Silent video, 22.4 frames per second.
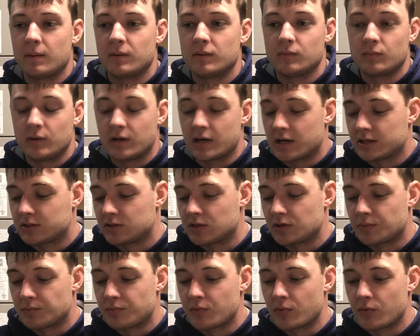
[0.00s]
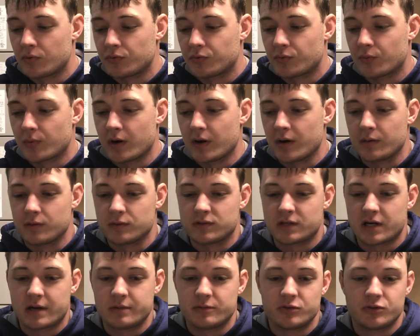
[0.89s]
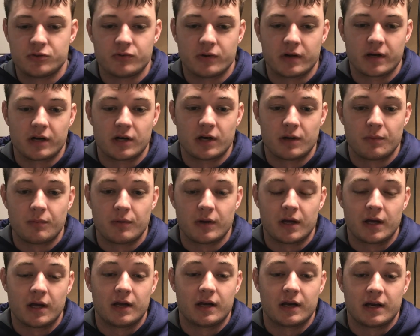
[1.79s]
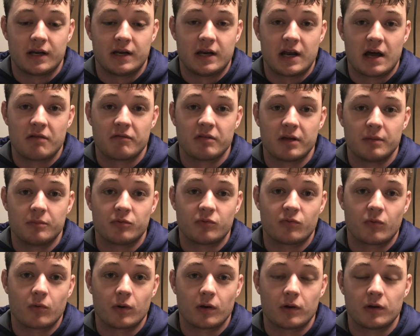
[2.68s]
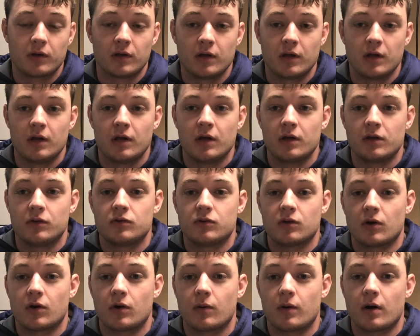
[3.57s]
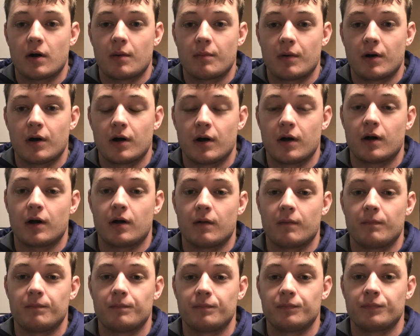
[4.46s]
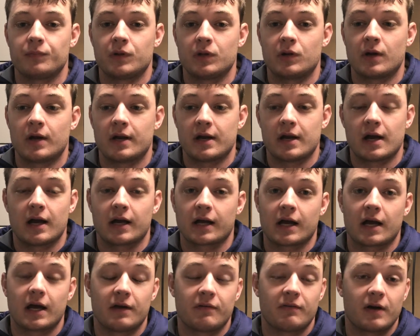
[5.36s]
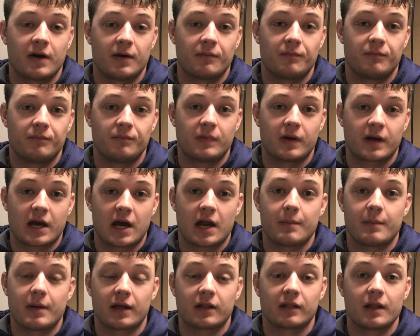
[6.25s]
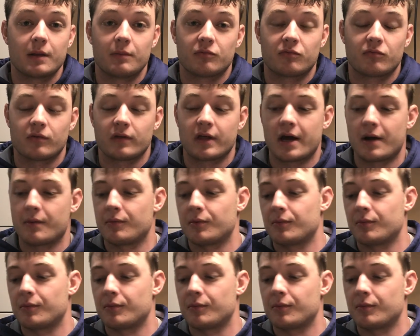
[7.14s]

we got to the point where it was time to string it up, and I didn't have limbs for it. So you know, I got to make limbs for that